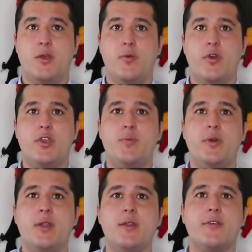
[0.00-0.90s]
What you put
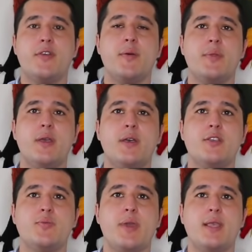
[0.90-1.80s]
in a thumbnail is
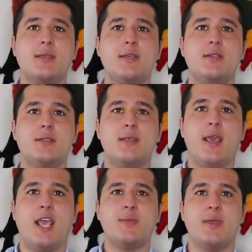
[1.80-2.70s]
basically just the
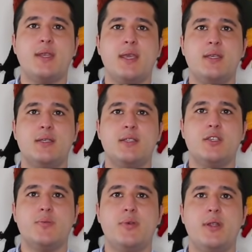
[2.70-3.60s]
expectations
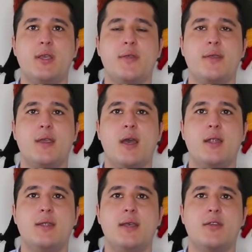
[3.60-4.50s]
you're putting on the
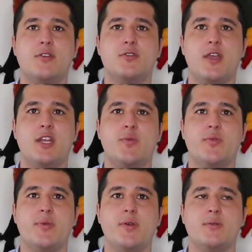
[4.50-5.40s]
content you're trying to promote.